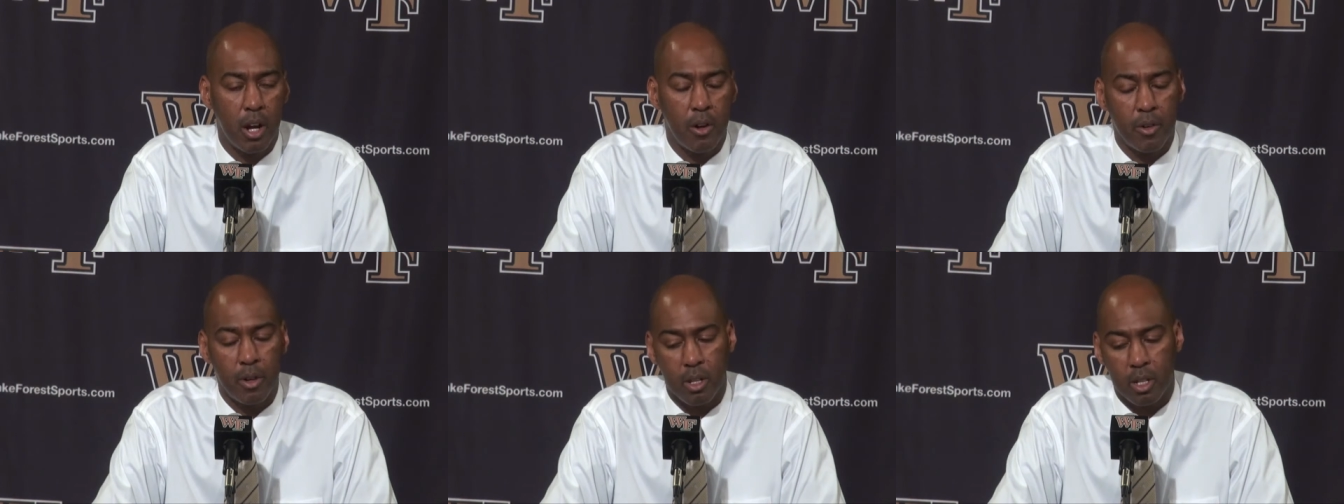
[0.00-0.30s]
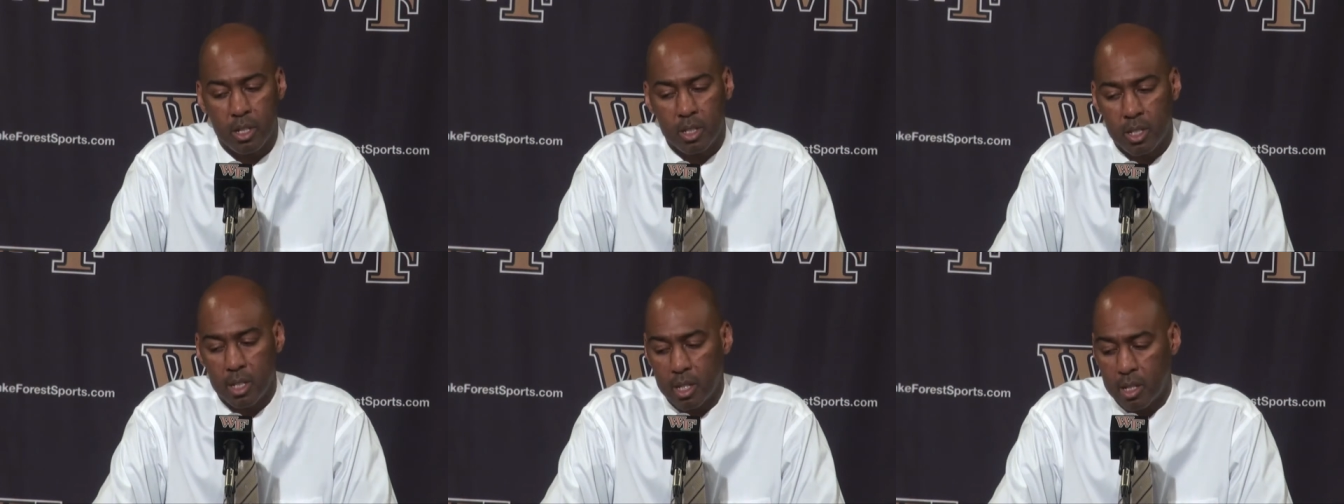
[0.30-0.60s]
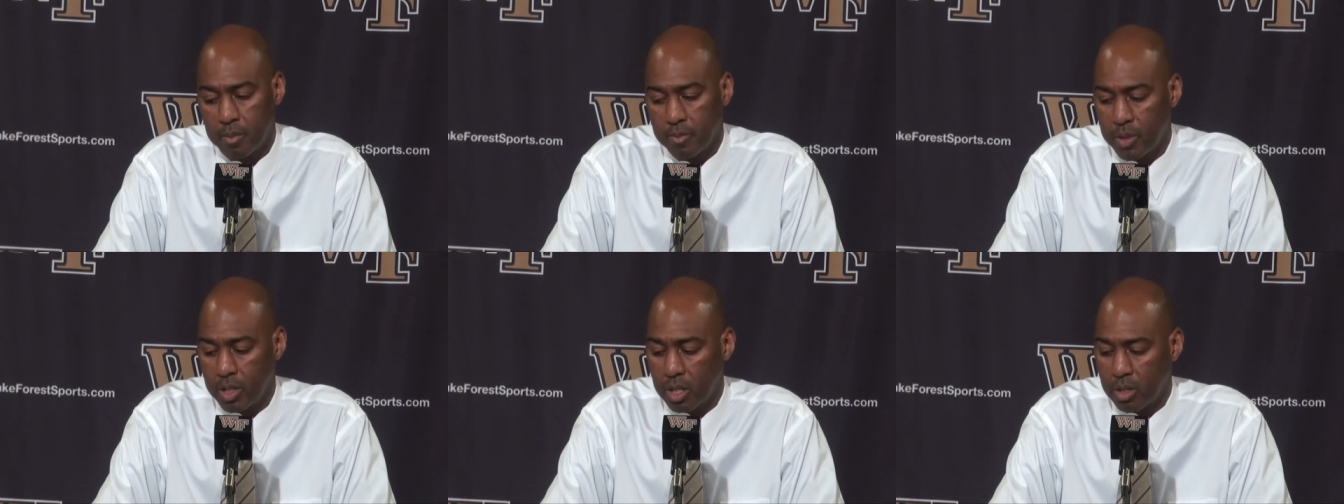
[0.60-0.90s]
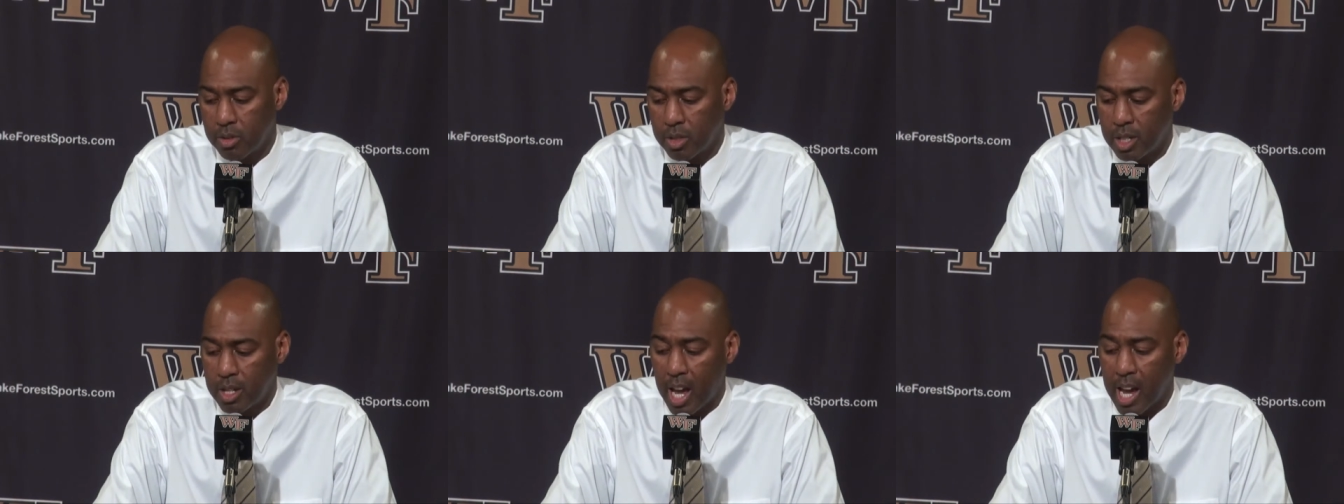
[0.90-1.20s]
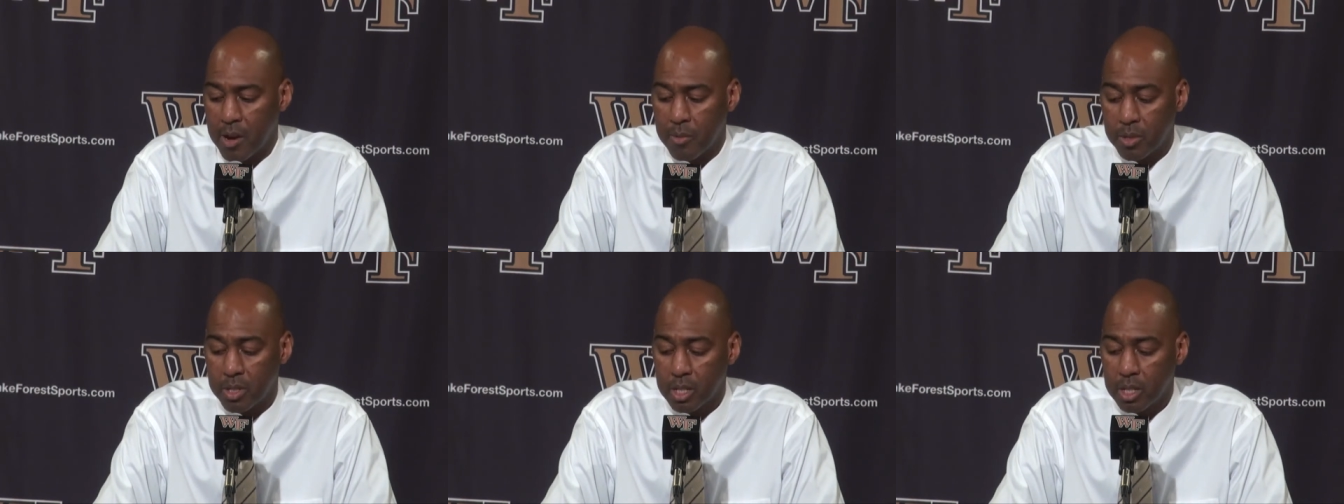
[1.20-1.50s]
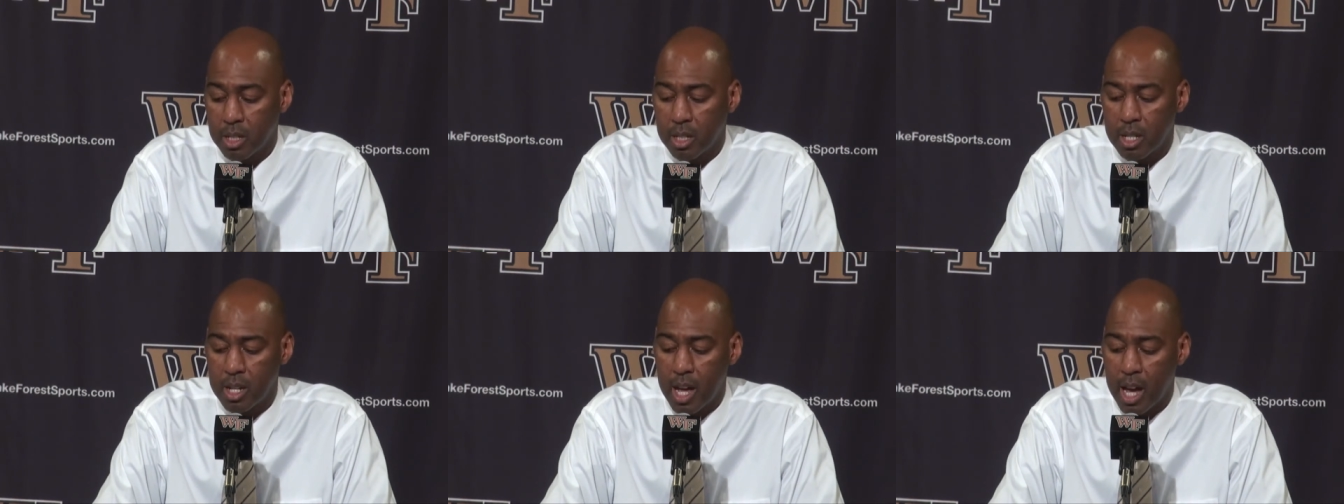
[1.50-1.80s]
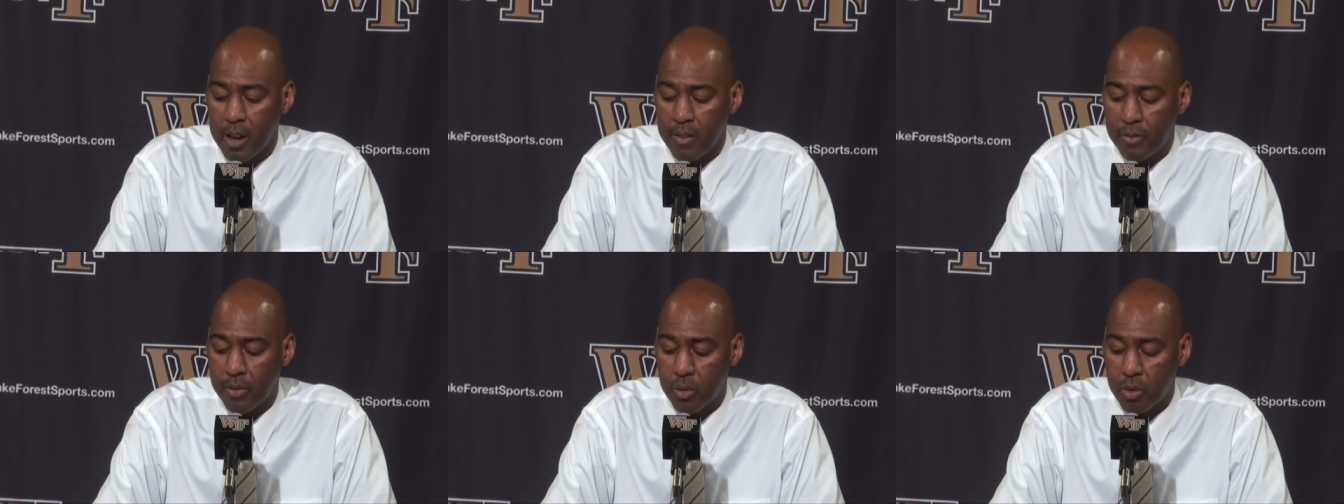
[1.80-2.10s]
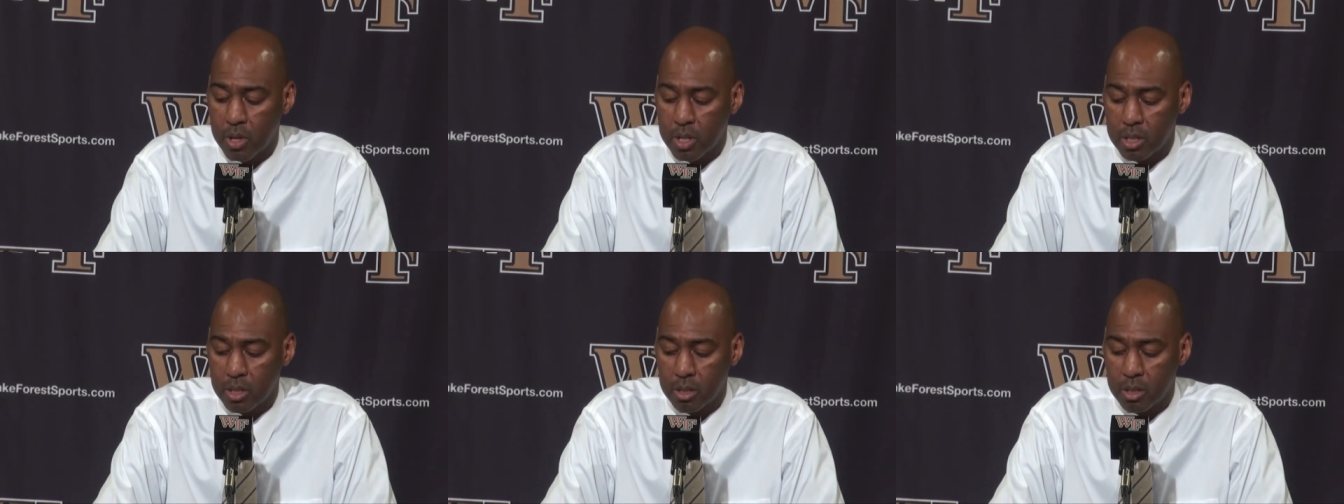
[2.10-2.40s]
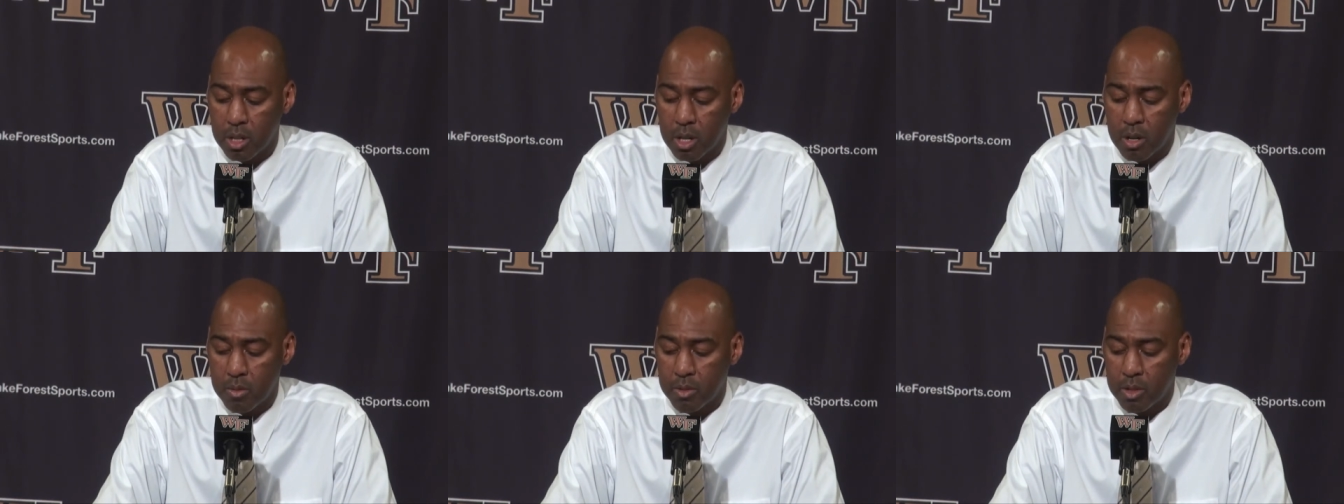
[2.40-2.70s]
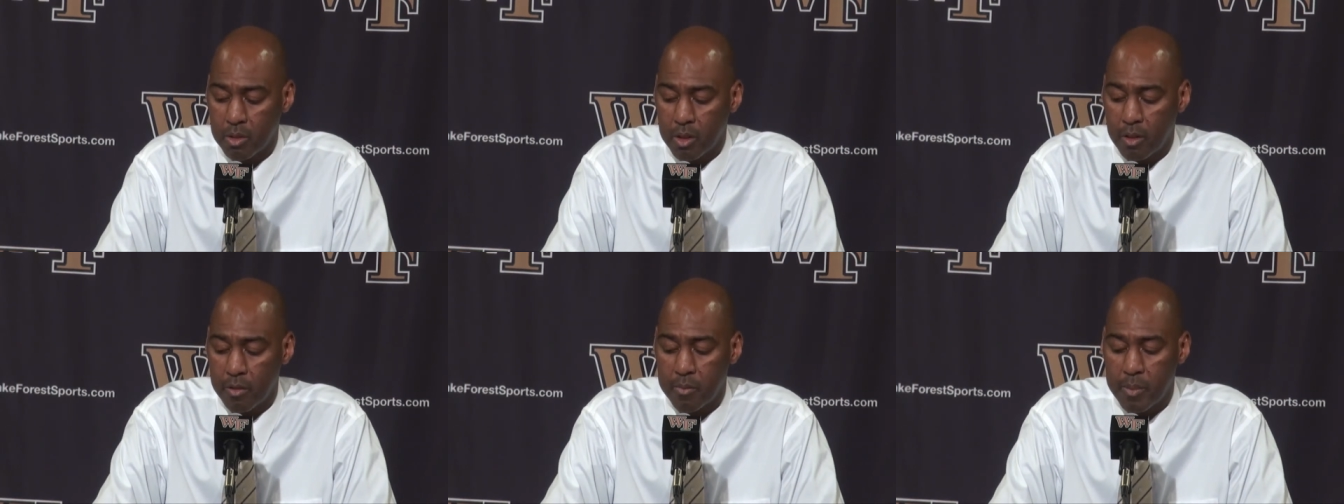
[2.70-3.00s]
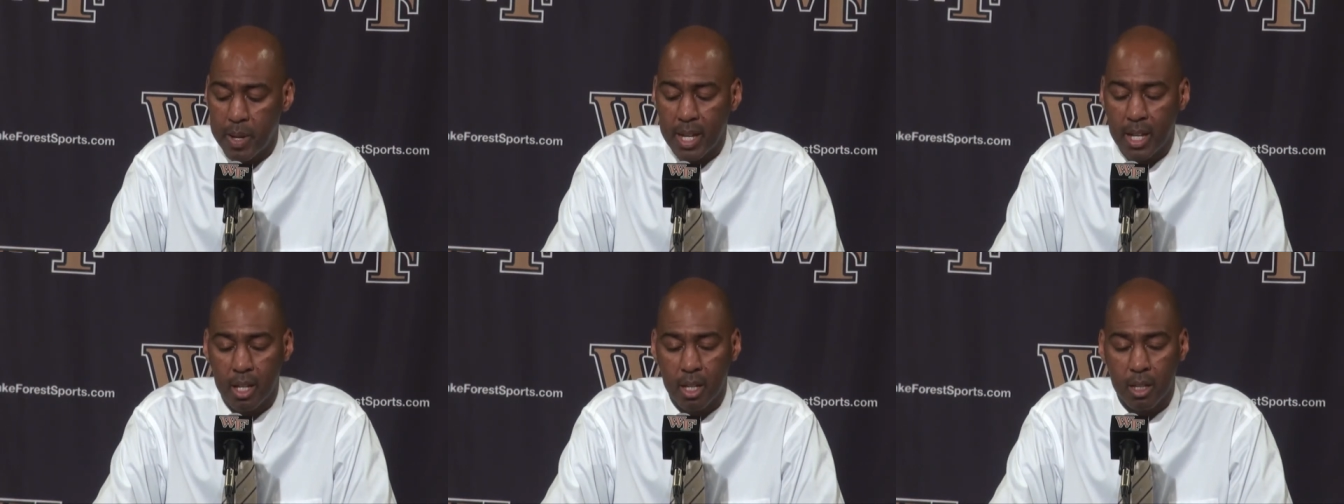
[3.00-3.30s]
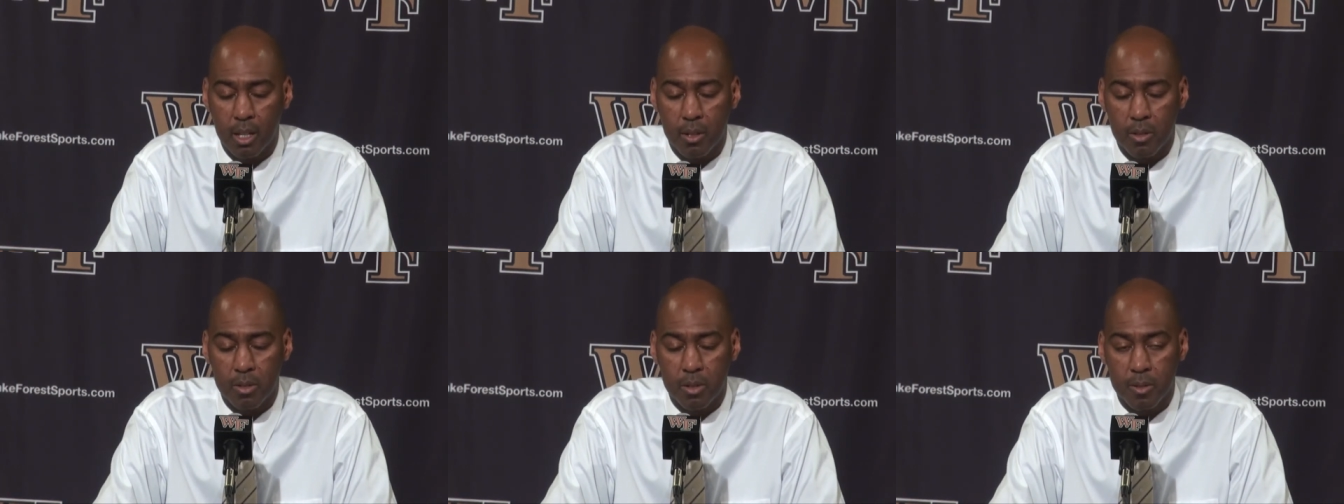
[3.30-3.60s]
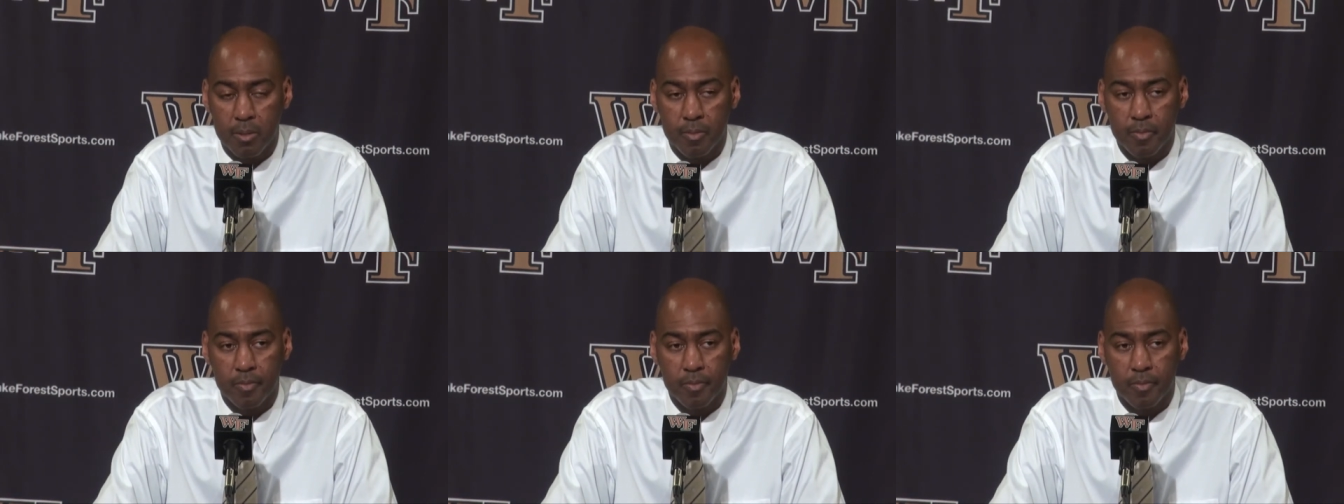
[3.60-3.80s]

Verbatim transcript: And um, you know tonight was a good night for us in terms of, of making those